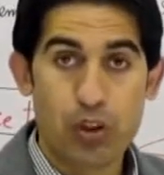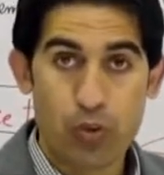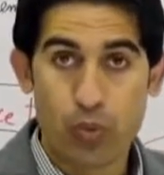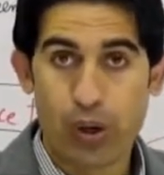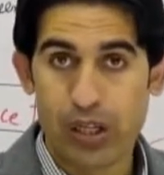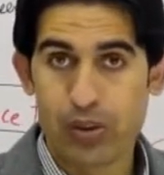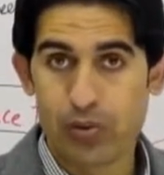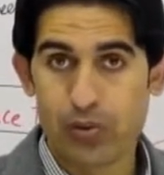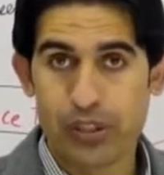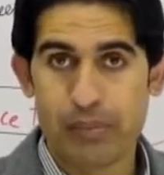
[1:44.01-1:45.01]
will
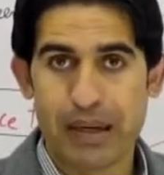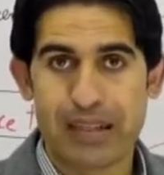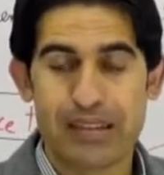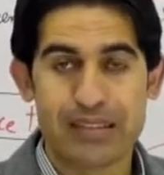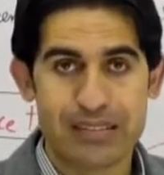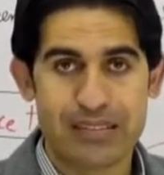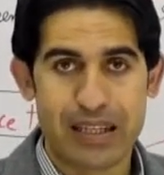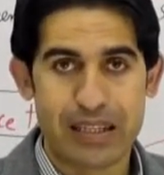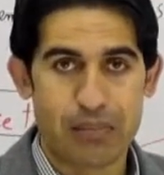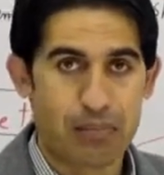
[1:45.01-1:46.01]
remain
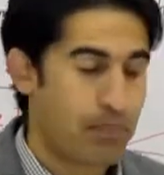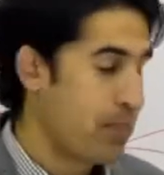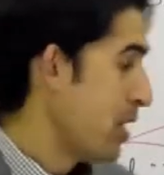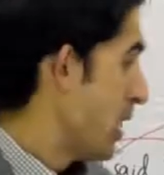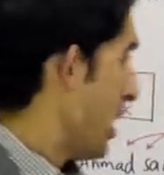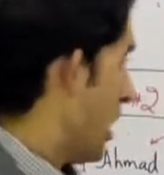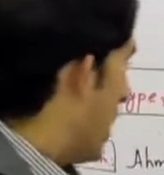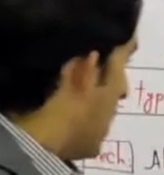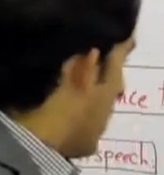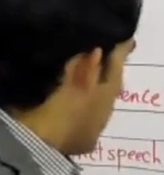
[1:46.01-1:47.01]
same.
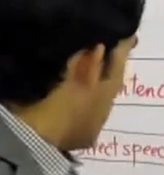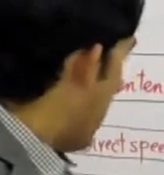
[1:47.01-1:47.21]
We